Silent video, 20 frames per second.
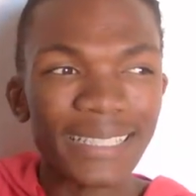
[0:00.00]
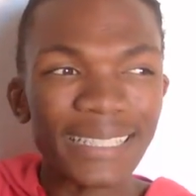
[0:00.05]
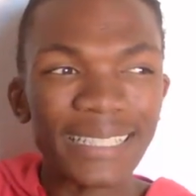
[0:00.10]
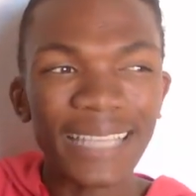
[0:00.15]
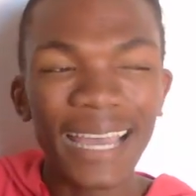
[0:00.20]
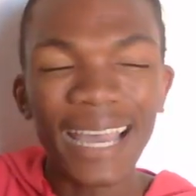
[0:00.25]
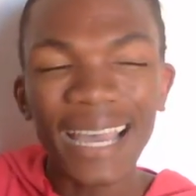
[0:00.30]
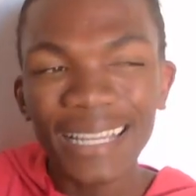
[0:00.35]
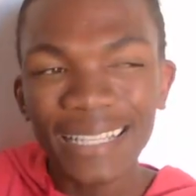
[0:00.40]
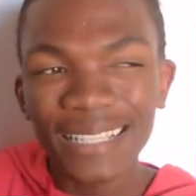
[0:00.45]

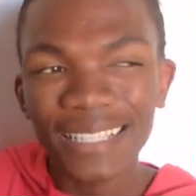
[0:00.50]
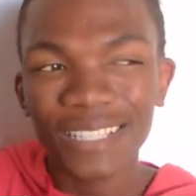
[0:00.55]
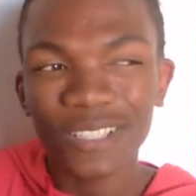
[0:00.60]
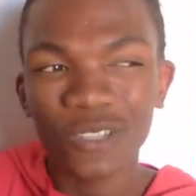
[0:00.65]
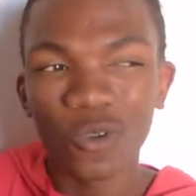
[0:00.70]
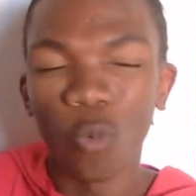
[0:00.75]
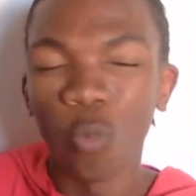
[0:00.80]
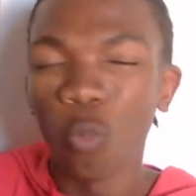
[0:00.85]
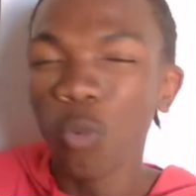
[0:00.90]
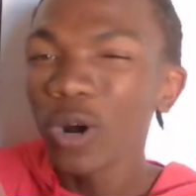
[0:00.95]
that's
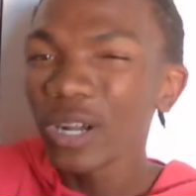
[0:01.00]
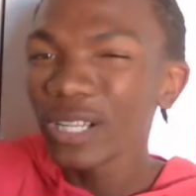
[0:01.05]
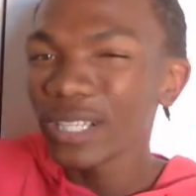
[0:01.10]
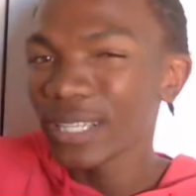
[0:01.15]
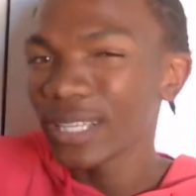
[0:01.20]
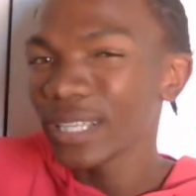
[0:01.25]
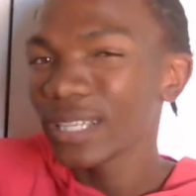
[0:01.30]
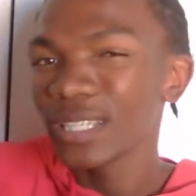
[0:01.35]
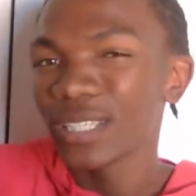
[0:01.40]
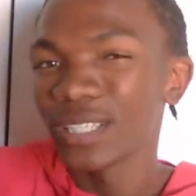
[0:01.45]
what
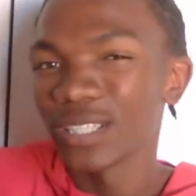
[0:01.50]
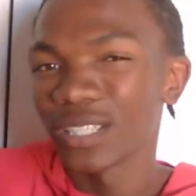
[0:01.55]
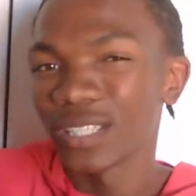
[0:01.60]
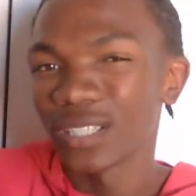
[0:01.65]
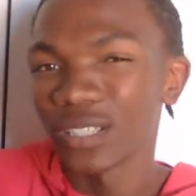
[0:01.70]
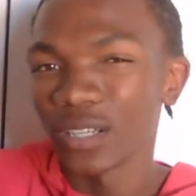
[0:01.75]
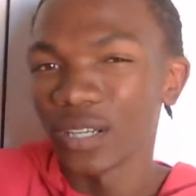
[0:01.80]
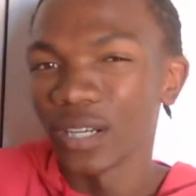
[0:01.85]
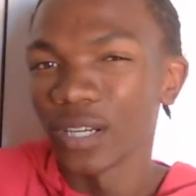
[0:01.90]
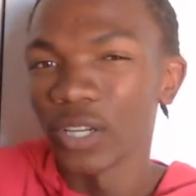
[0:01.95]

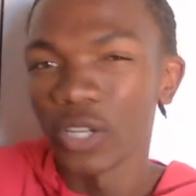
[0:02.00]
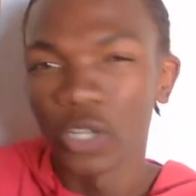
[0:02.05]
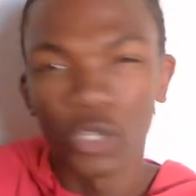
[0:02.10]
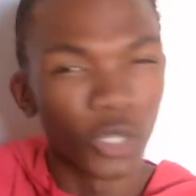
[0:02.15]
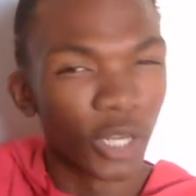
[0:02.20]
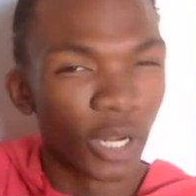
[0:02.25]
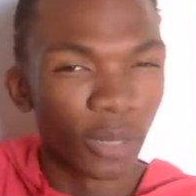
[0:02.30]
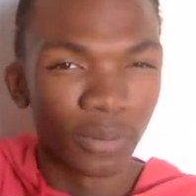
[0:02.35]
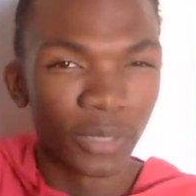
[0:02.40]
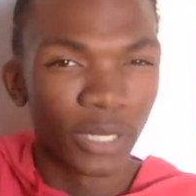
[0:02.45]
is
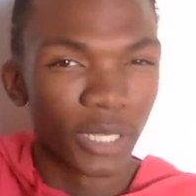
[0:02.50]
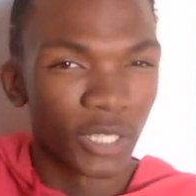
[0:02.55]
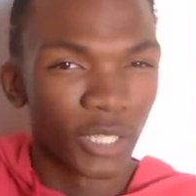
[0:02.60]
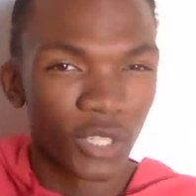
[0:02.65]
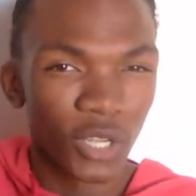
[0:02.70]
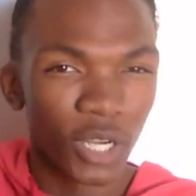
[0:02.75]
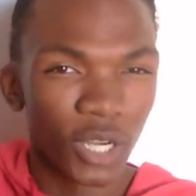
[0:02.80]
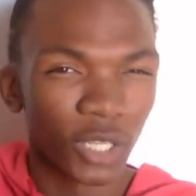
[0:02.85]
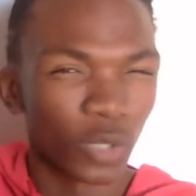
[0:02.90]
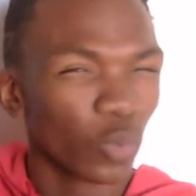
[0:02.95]
good at playing
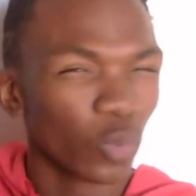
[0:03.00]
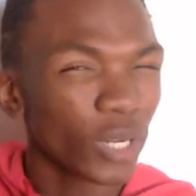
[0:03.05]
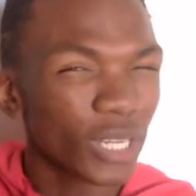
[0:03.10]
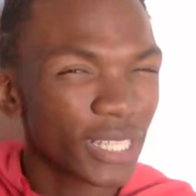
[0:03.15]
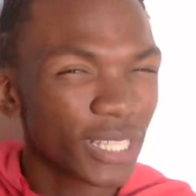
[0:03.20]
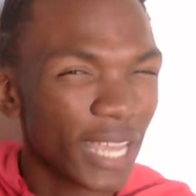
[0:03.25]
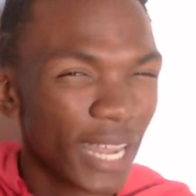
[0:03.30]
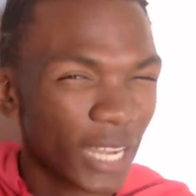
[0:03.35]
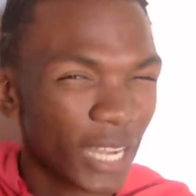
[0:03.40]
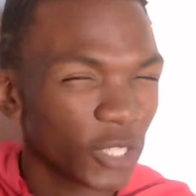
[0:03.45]
soccer. What does
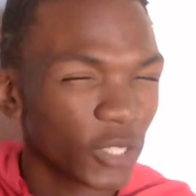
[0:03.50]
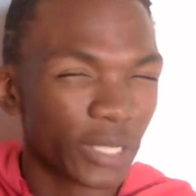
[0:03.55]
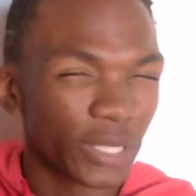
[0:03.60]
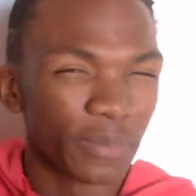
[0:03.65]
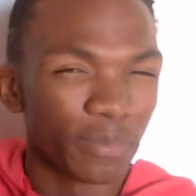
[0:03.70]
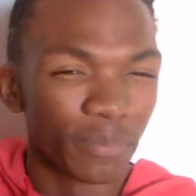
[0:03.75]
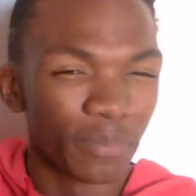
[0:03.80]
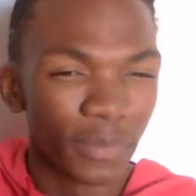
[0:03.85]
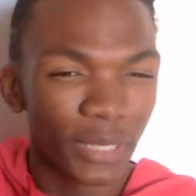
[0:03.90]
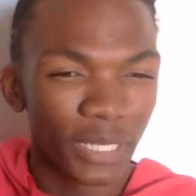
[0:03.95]
that actually
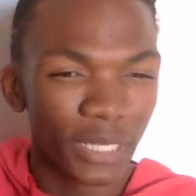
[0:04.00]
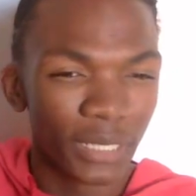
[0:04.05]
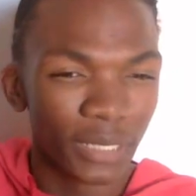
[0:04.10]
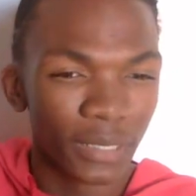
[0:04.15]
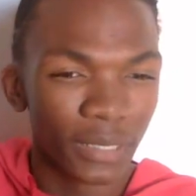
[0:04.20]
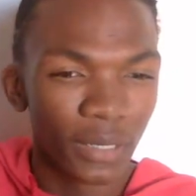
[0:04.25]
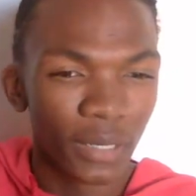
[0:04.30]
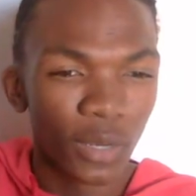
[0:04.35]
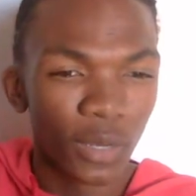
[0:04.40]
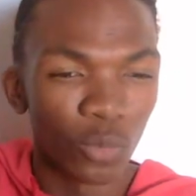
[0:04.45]
mean
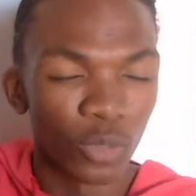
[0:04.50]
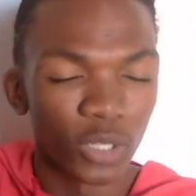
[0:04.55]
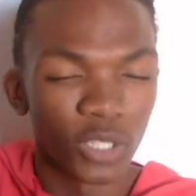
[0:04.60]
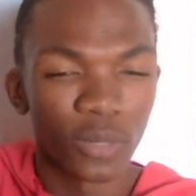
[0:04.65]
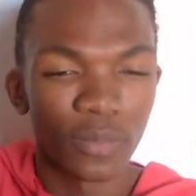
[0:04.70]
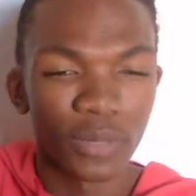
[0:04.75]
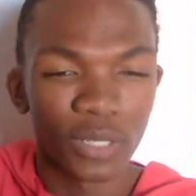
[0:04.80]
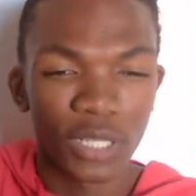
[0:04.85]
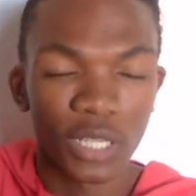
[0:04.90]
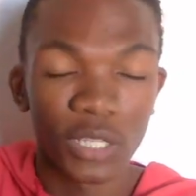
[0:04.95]
when
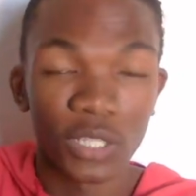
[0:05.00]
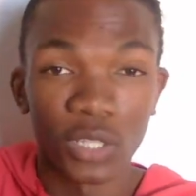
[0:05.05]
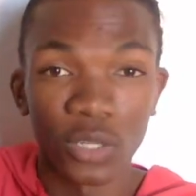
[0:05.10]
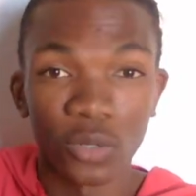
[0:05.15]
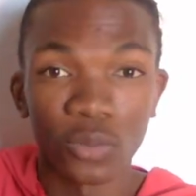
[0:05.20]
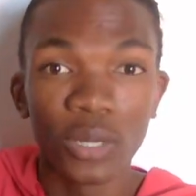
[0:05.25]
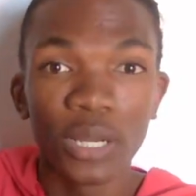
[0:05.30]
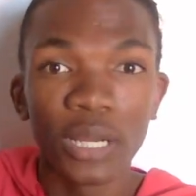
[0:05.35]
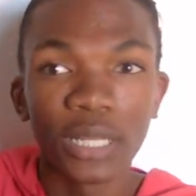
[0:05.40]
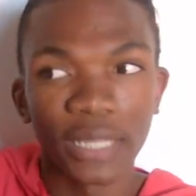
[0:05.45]
somebody says,
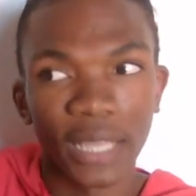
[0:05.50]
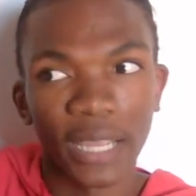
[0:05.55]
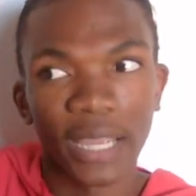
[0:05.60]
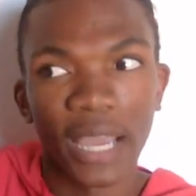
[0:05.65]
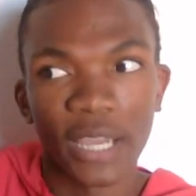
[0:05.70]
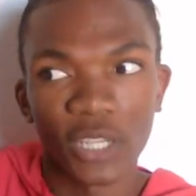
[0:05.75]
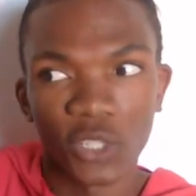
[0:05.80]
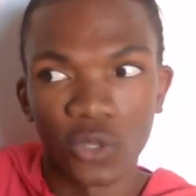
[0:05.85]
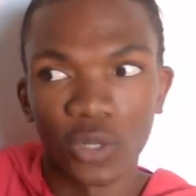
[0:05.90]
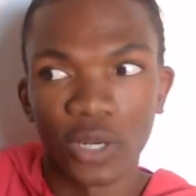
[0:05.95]
no, that
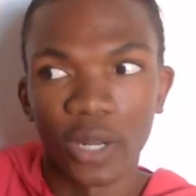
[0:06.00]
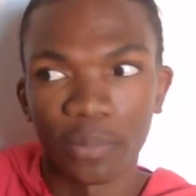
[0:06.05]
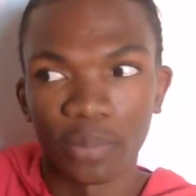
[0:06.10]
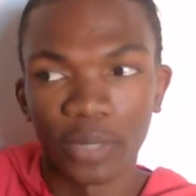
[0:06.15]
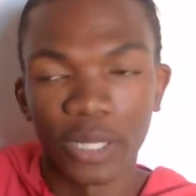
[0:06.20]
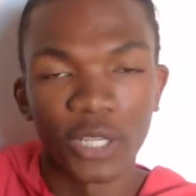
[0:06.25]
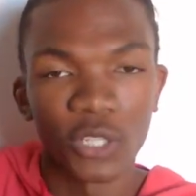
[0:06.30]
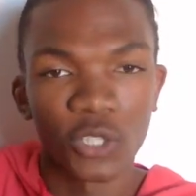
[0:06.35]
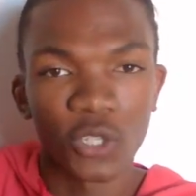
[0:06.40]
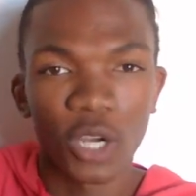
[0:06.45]
guy's good at
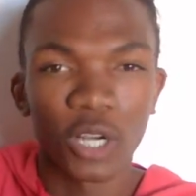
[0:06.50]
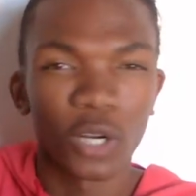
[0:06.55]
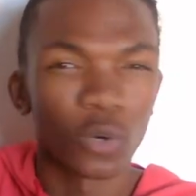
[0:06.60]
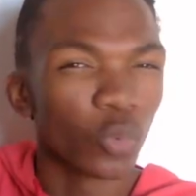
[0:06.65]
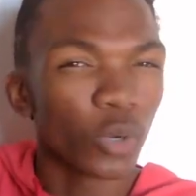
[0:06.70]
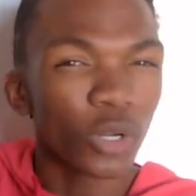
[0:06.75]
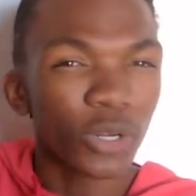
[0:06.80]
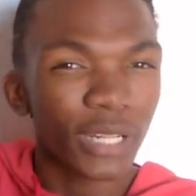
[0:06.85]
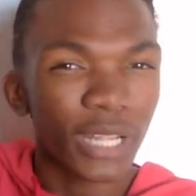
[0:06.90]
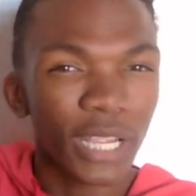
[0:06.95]
playing soccer?
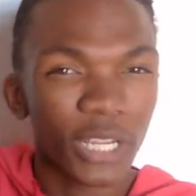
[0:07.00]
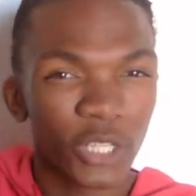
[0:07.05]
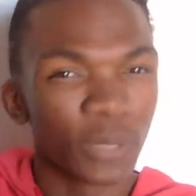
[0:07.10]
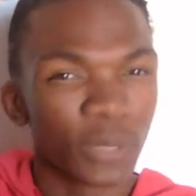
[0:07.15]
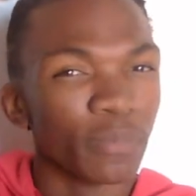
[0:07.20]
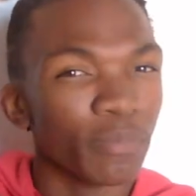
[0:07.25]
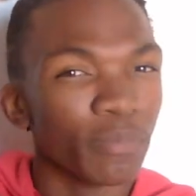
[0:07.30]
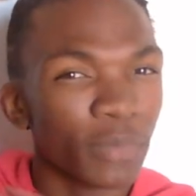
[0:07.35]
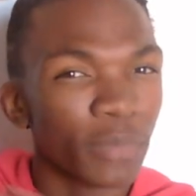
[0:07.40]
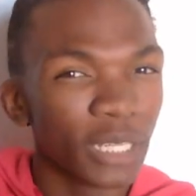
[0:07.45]
What do they
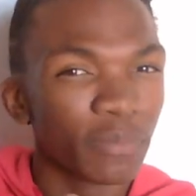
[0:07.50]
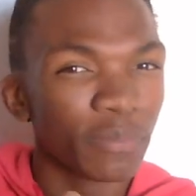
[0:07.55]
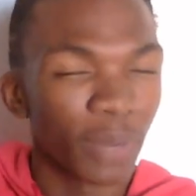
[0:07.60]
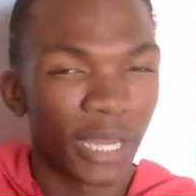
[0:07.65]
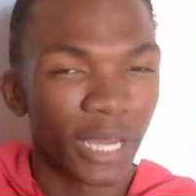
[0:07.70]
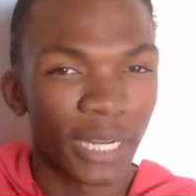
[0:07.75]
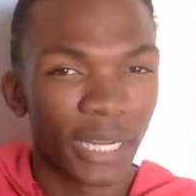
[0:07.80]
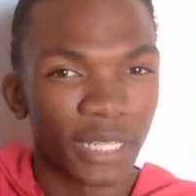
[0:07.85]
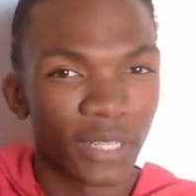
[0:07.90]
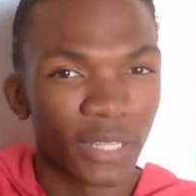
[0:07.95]
actually mean
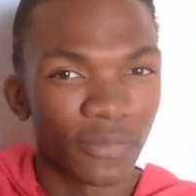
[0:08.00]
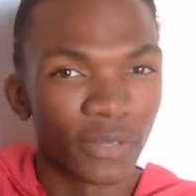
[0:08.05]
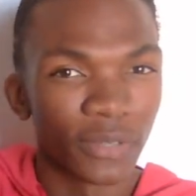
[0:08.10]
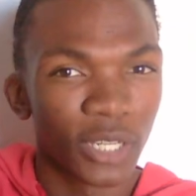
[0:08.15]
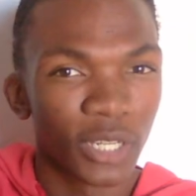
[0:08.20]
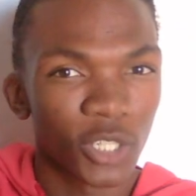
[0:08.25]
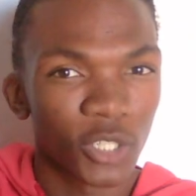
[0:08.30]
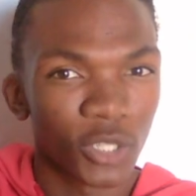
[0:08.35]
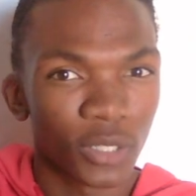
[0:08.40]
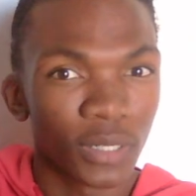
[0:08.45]
by that
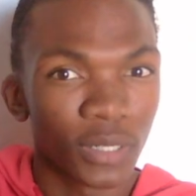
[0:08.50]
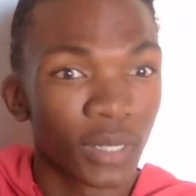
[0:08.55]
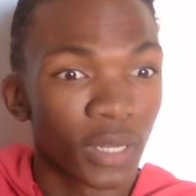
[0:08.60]
definition?